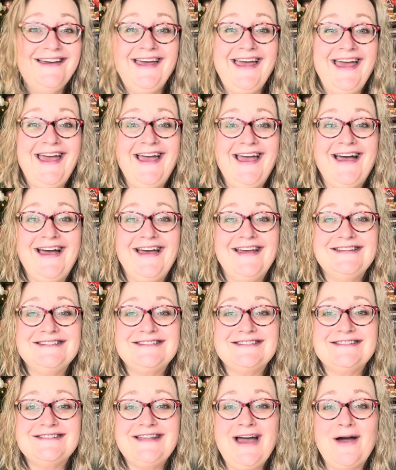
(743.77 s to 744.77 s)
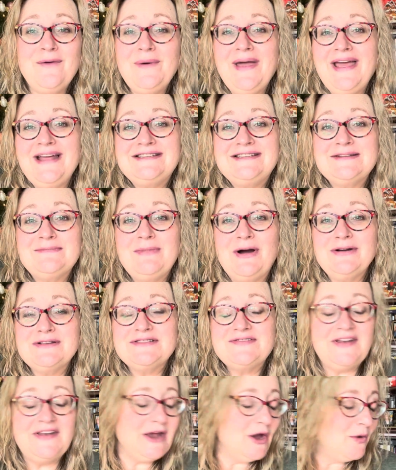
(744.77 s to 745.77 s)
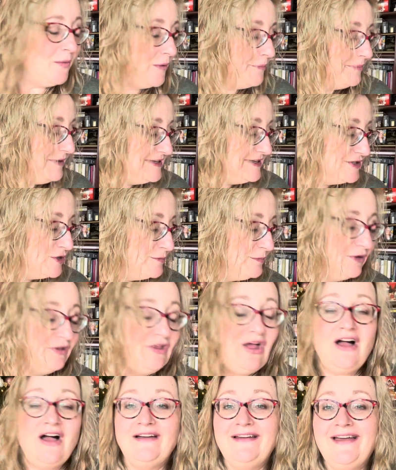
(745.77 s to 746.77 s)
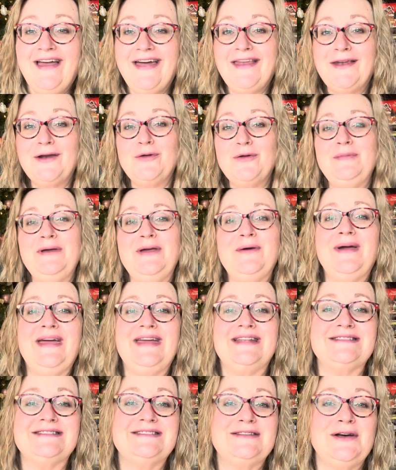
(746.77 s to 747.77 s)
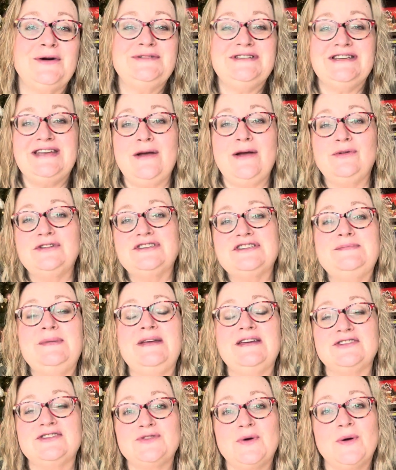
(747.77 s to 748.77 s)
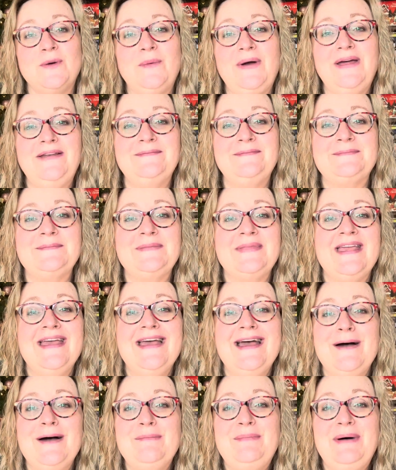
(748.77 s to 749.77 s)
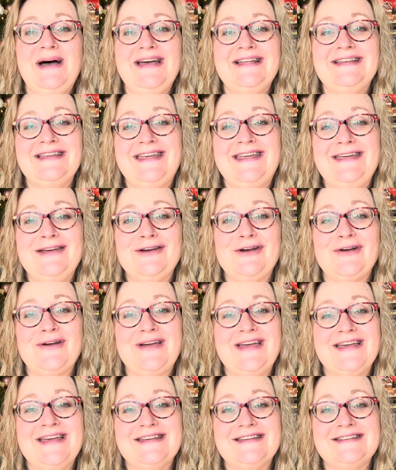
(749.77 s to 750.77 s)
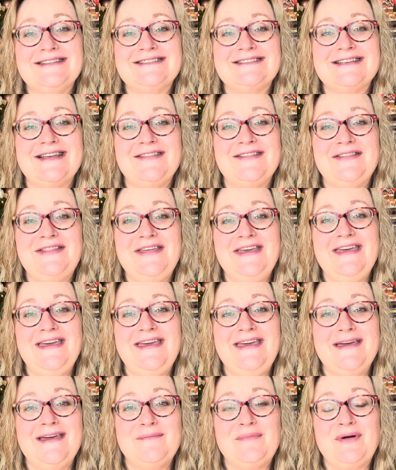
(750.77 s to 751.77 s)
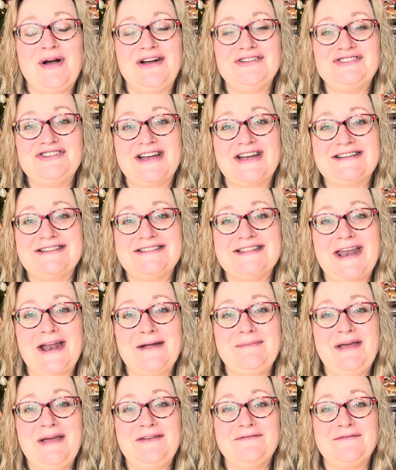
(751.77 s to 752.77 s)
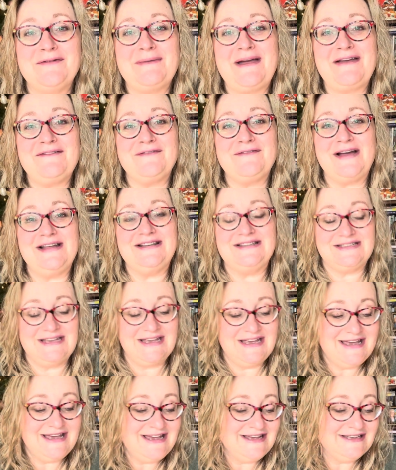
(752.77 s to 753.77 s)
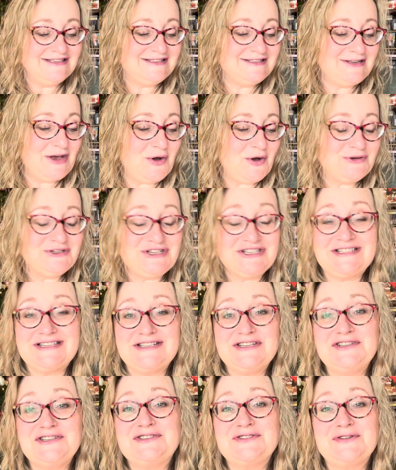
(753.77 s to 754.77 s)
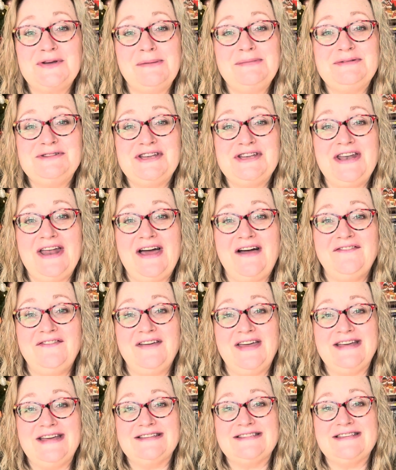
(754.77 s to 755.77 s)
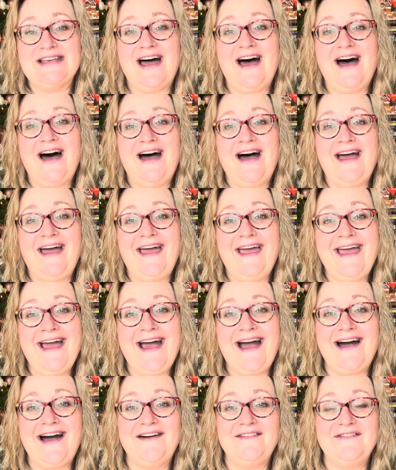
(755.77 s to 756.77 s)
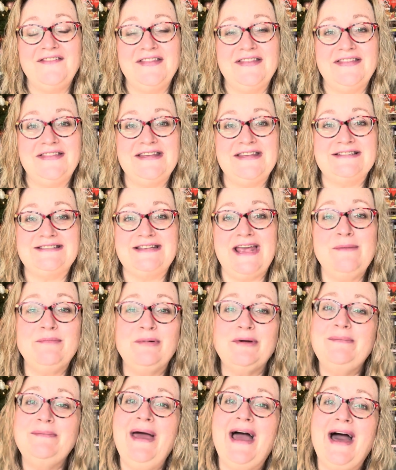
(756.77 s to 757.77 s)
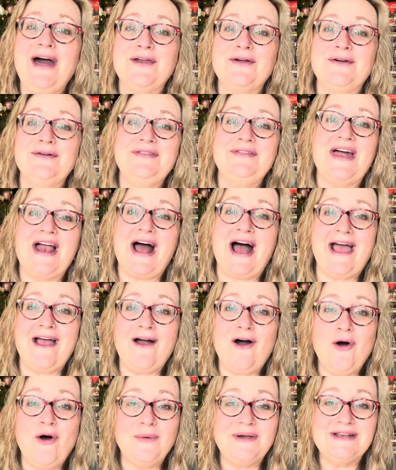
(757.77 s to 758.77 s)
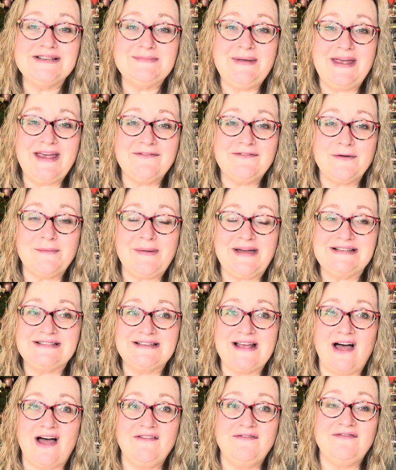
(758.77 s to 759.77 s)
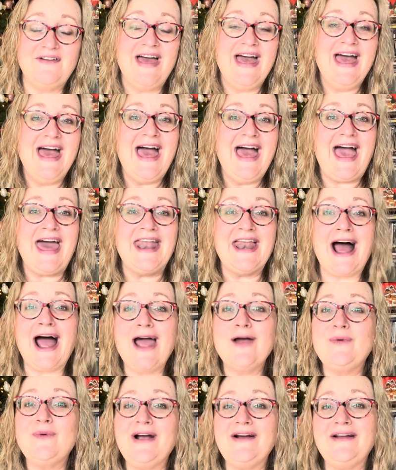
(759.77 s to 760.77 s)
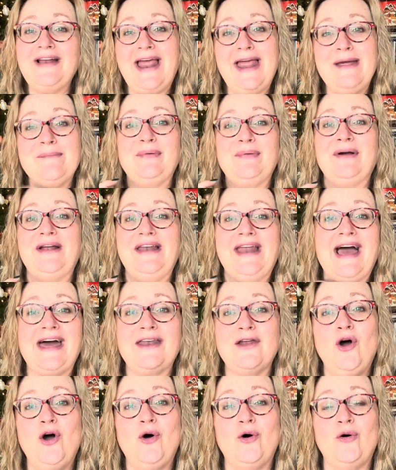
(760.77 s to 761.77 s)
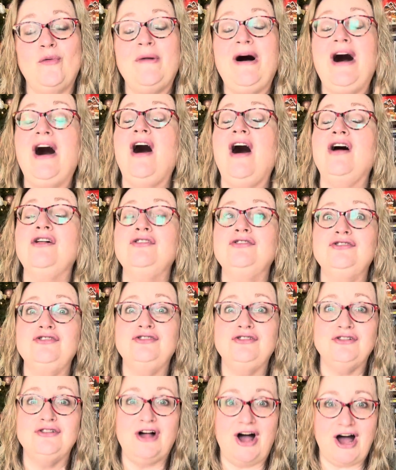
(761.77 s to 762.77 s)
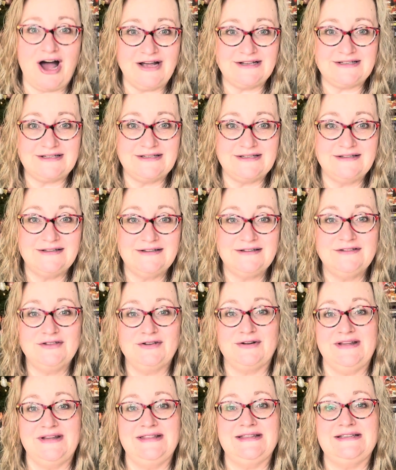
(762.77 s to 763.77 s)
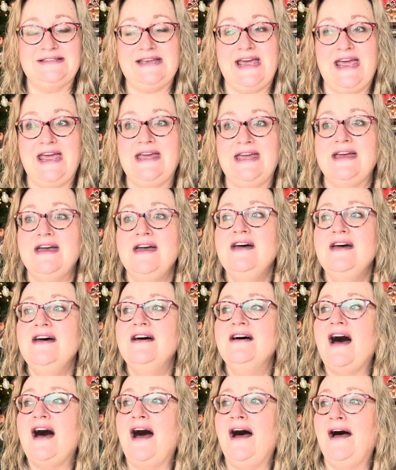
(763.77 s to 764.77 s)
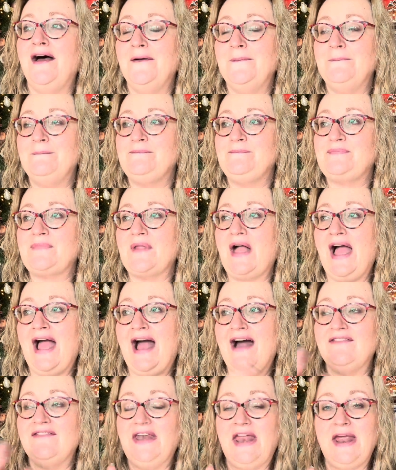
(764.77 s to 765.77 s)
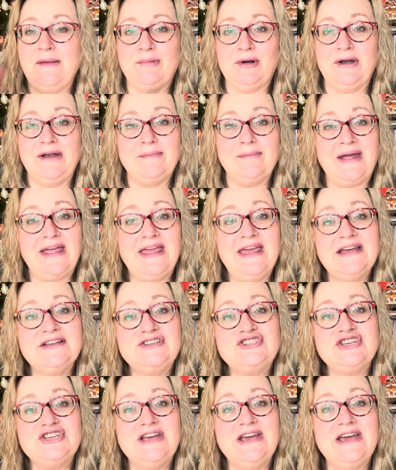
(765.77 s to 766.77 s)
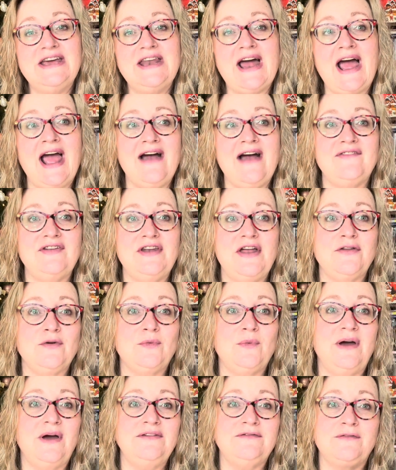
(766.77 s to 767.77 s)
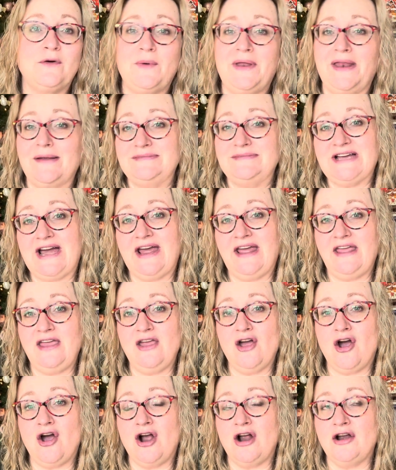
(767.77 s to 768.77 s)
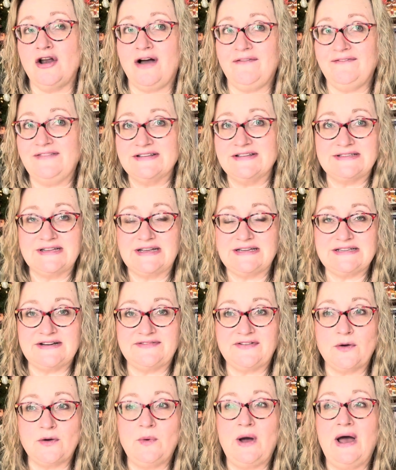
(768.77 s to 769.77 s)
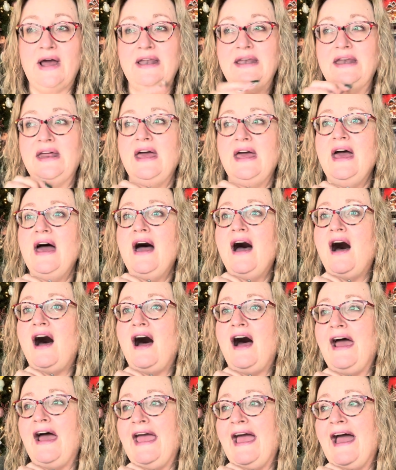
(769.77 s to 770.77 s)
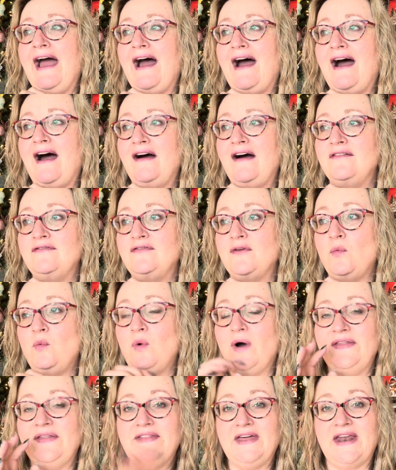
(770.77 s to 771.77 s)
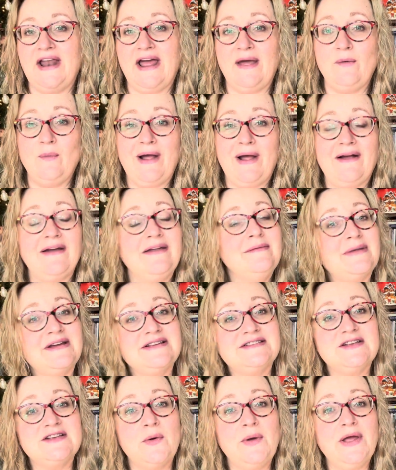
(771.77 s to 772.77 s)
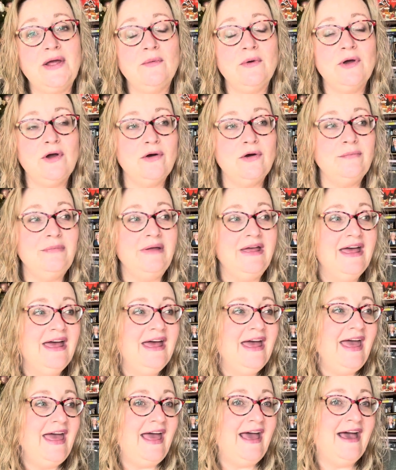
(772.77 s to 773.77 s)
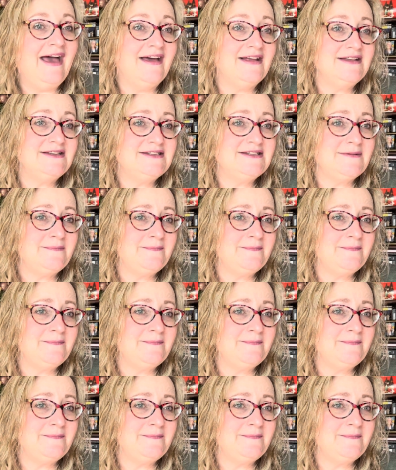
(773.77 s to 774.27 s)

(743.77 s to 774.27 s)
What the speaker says: And that way tomorrow's video won't be super long and it'll be great. So today will just be a short one, but here is the project that I made for my friend. So just a description of it. I have this apron pattern that I always make for myself, and I wear an apron at home a lot during the day. I have an apron in my kitchen. I have another one for when I'm dyeing yarn, obviously a different one. I have one that I wear in my sewing room, and